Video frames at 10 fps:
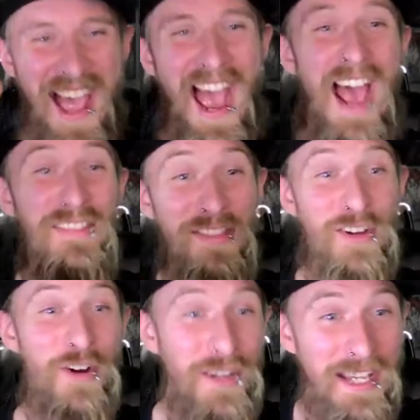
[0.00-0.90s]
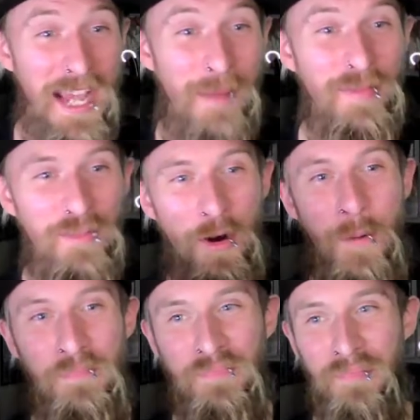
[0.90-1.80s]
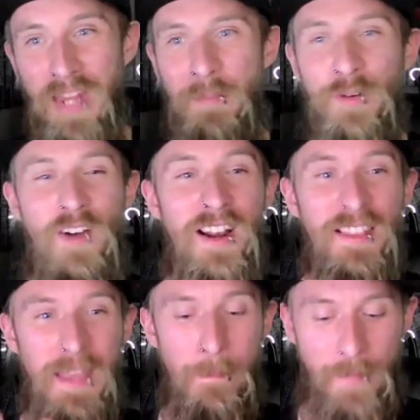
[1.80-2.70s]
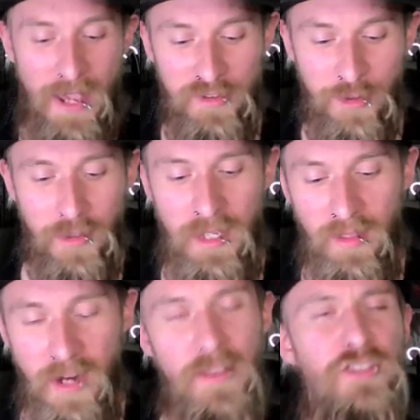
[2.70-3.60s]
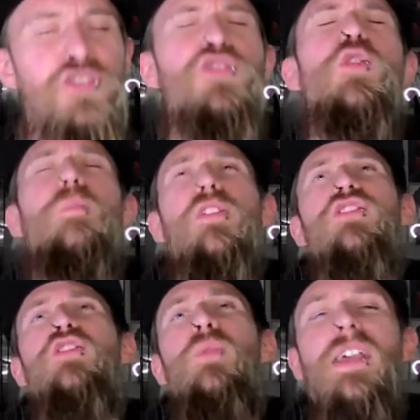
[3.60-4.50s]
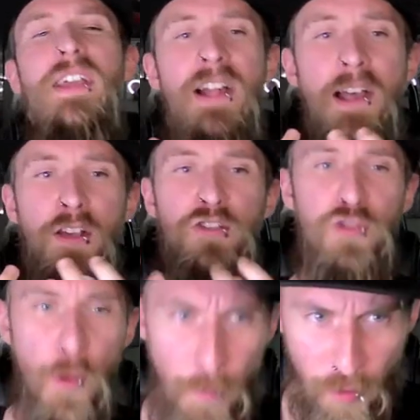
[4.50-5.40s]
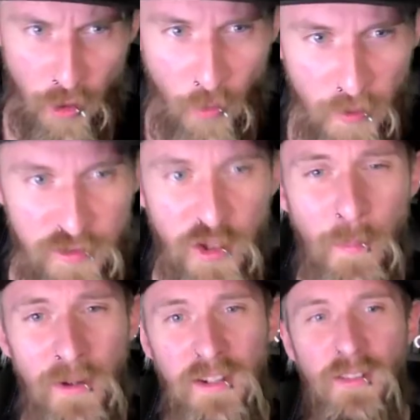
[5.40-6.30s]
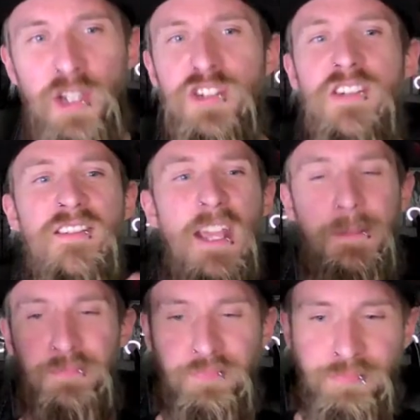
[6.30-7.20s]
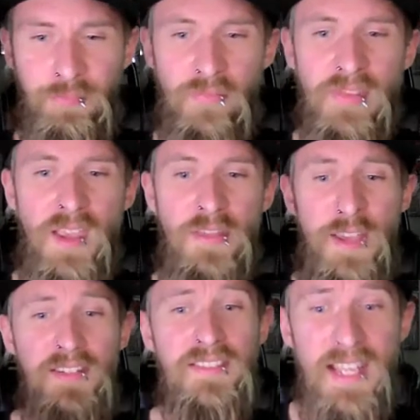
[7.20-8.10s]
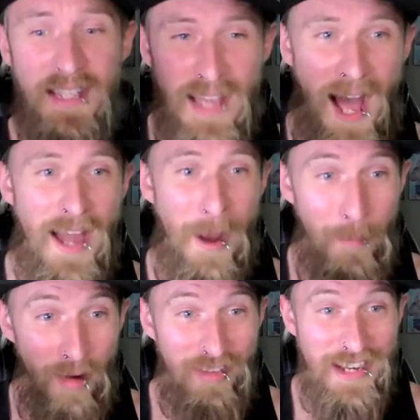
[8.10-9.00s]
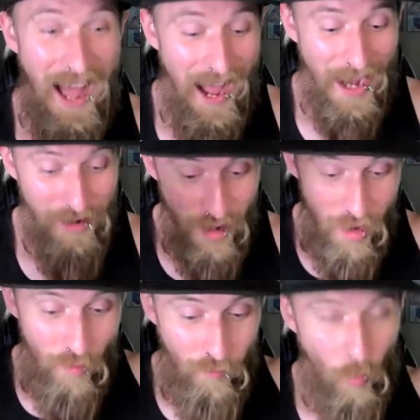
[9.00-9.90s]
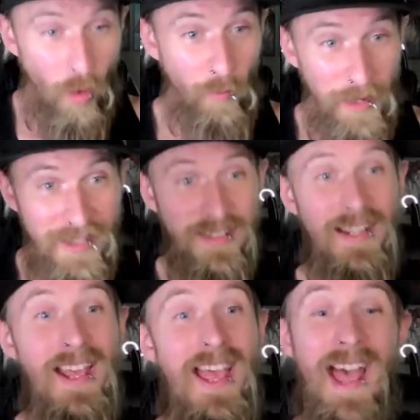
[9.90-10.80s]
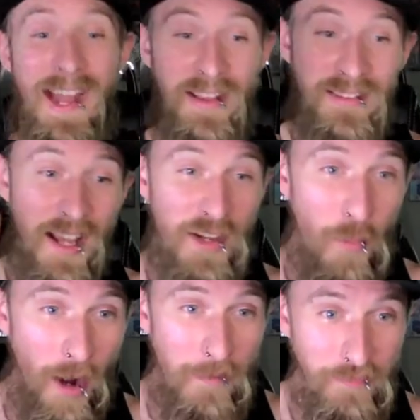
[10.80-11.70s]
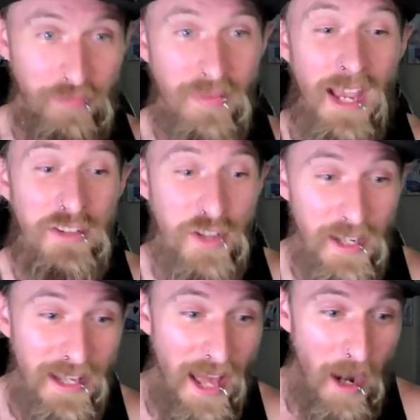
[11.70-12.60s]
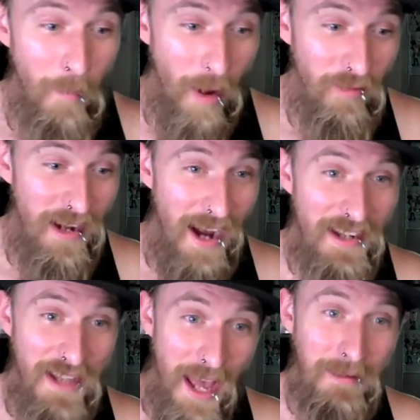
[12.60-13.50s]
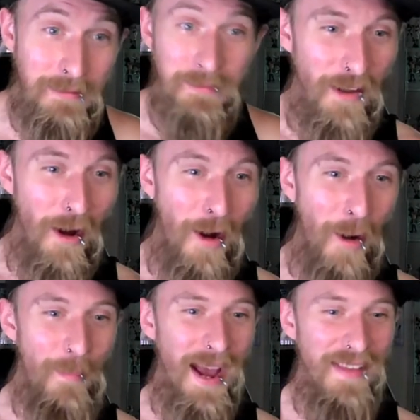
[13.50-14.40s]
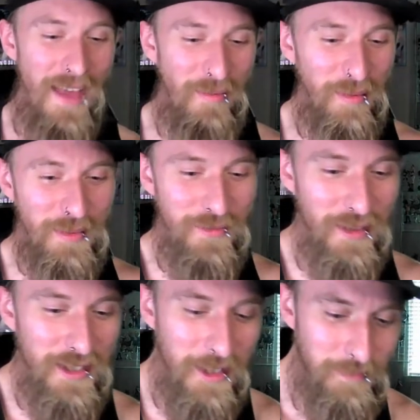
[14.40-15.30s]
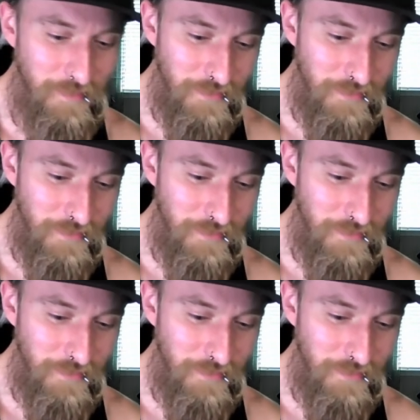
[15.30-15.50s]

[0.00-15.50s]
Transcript: And then the cookie came through and provided like that base cookie layer that's super chewy, super gooey, super delicious. Like this thing got above a 9 for a reason. And I'll tell you what, it's going to get above a 9 again. Oh man, that one was really good.